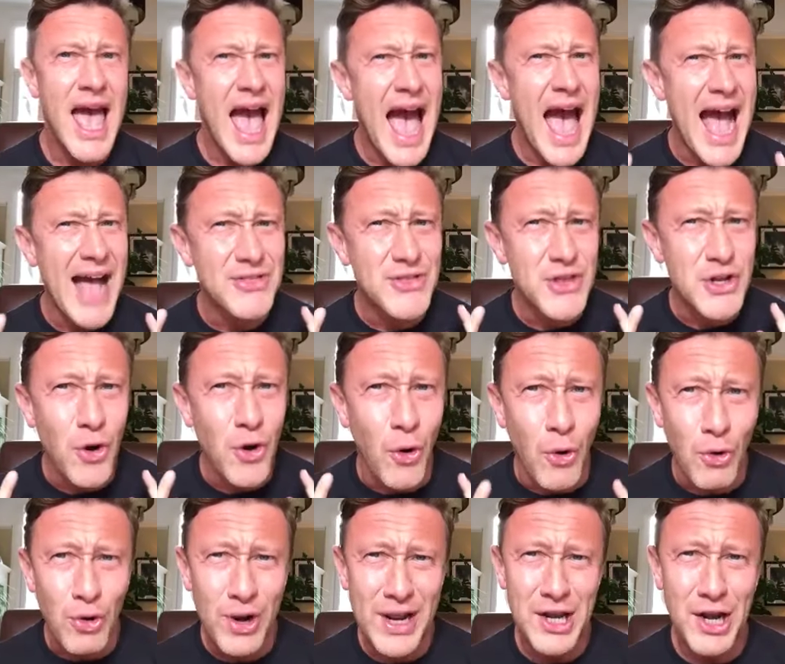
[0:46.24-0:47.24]
and an
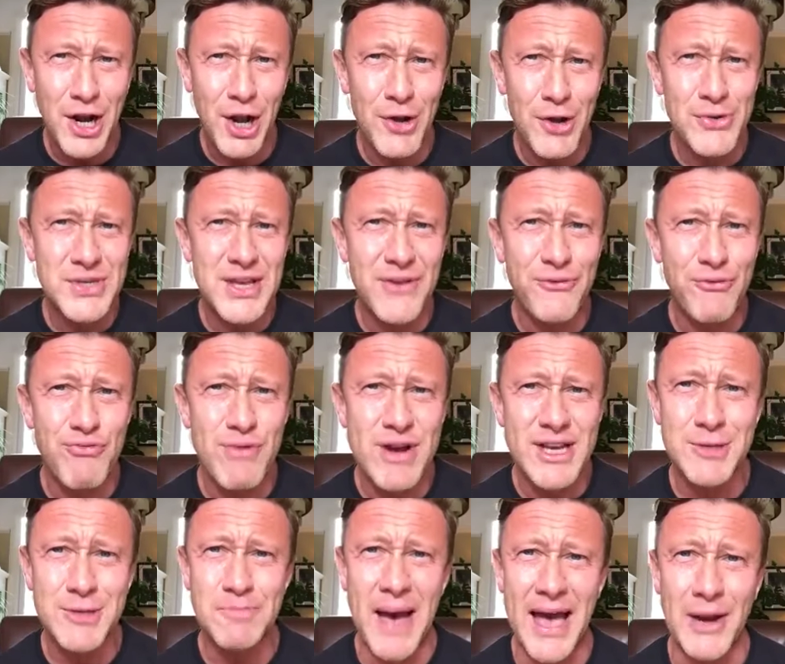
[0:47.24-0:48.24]
all-inclusive
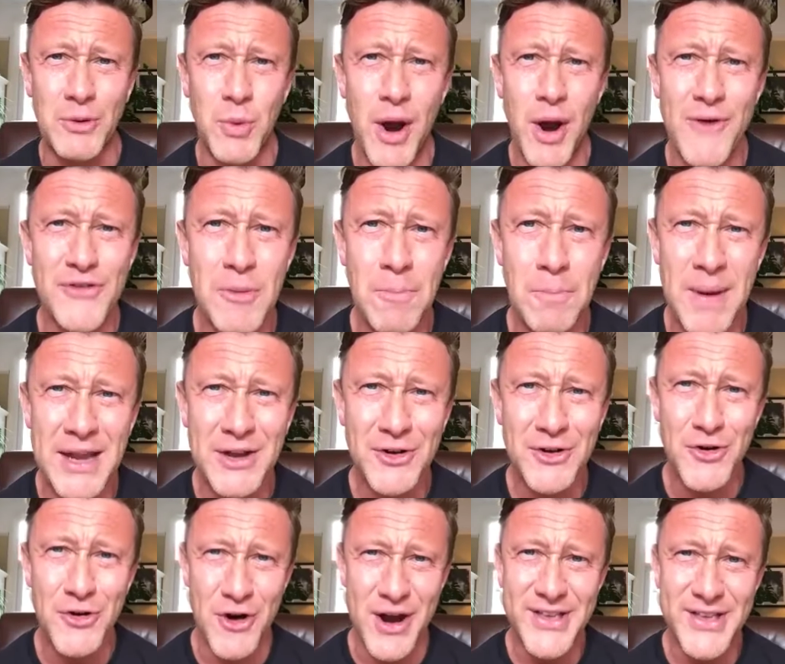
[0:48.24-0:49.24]
wristband. Where have you been,
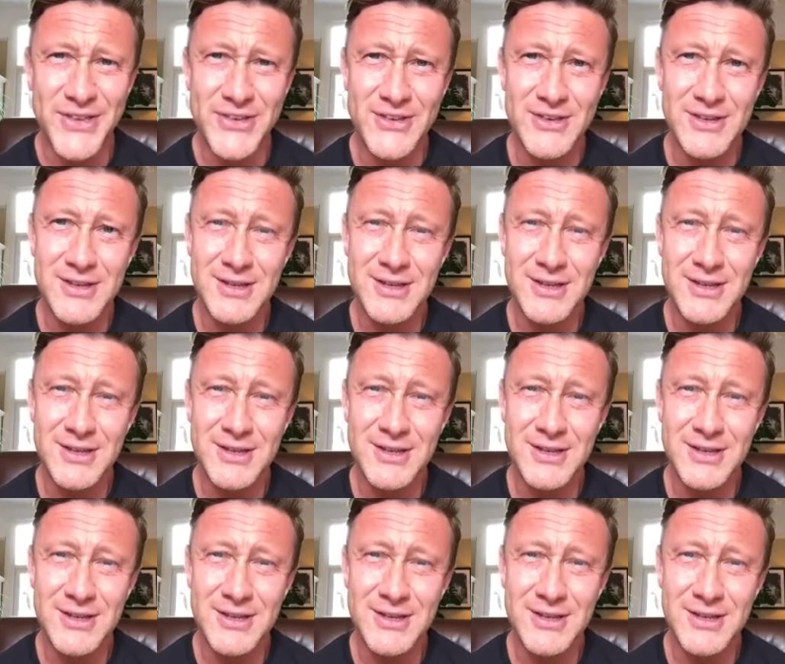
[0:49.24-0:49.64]
Chris?